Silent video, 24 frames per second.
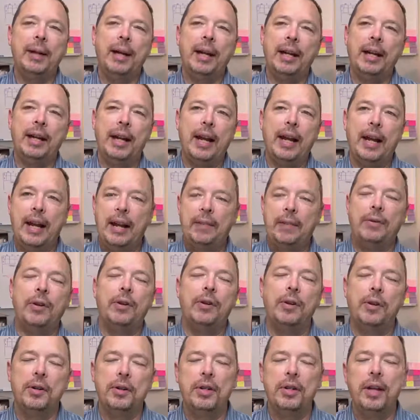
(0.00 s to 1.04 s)
and I have a
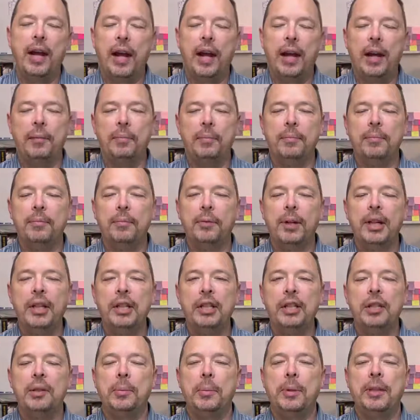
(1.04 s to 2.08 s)
hard time reaching them.